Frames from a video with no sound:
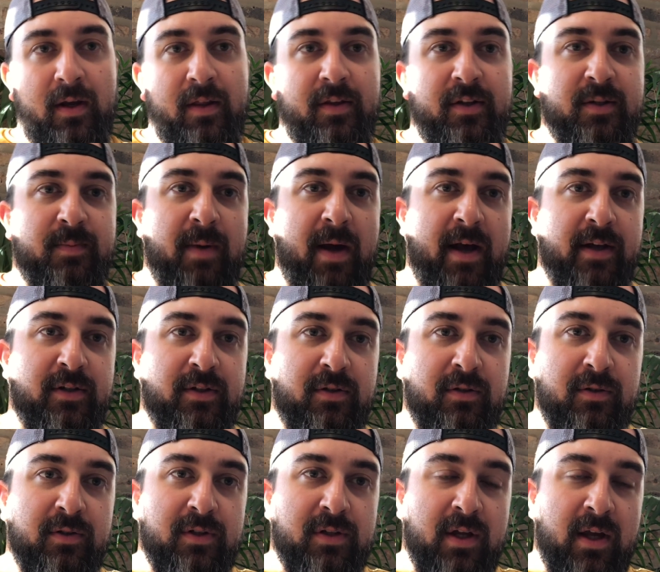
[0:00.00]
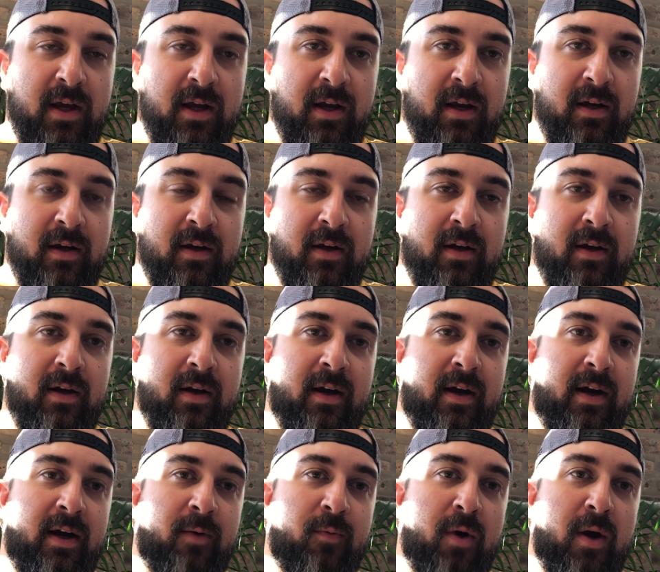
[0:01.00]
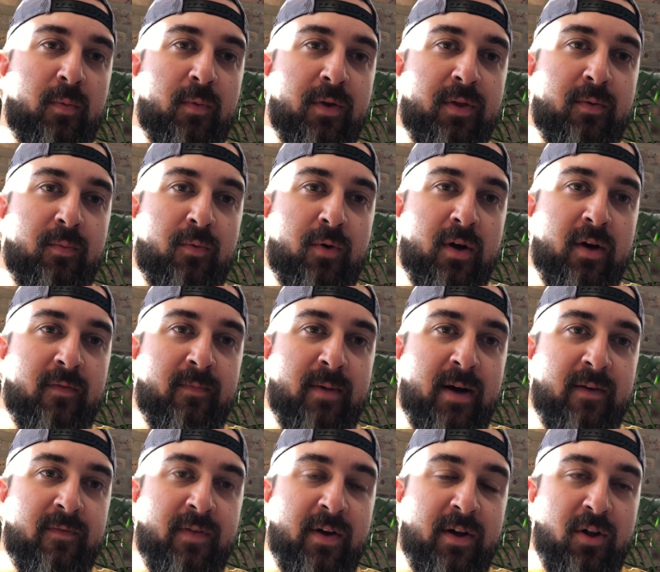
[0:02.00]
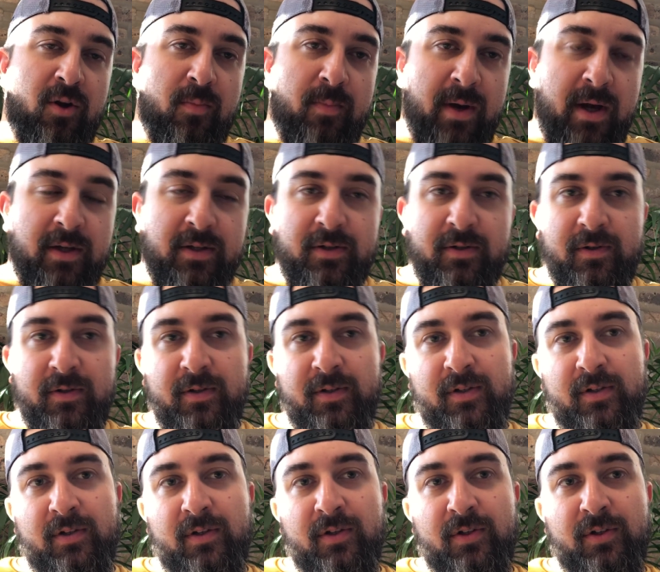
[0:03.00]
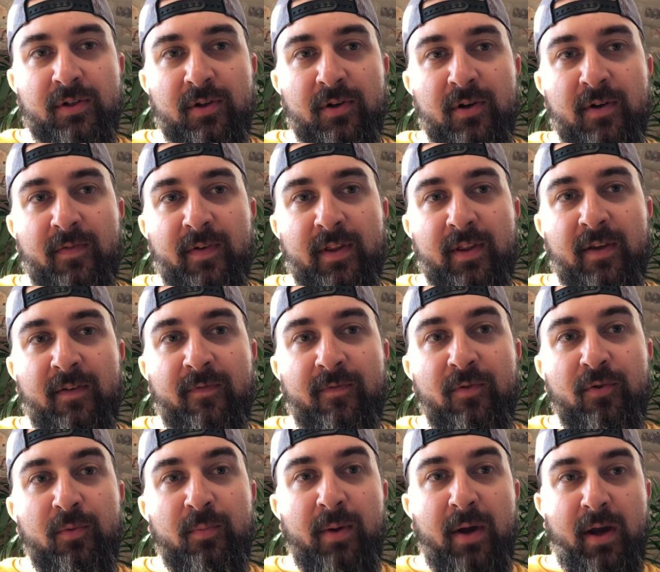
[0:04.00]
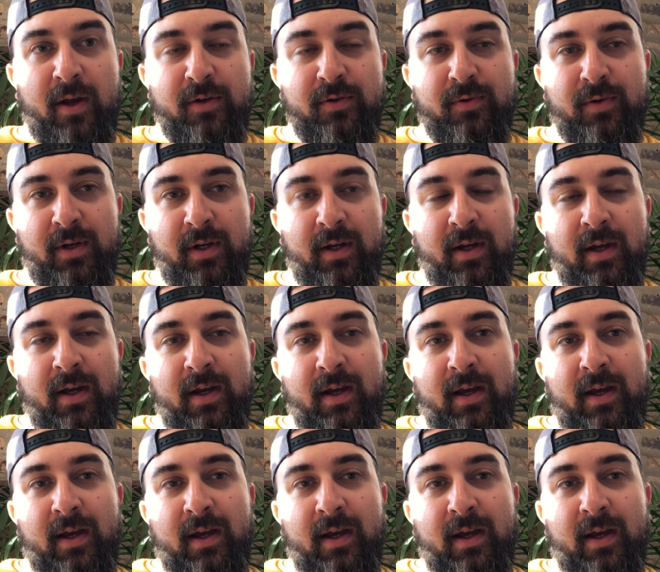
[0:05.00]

This past Tuesday, I went with one of my fellow Basers to serve at the food pantry